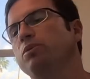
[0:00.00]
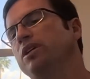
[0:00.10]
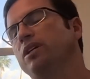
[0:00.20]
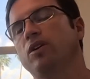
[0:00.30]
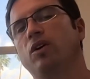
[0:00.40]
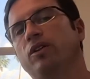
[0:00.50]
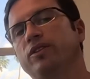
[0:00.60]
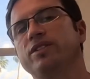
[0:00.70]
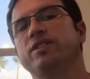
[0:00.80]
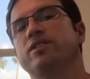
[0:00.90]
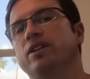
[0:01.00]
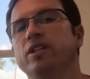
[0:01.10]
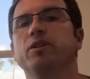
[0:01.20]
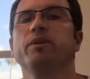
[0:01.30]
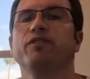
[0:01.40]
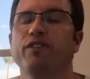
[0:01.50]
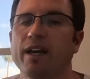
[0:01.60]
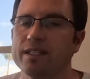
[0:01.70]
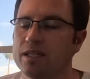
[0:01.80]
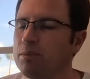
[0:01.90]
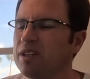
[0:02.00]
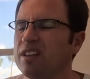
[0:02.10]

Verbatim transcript: speed and all this is a little bit faster,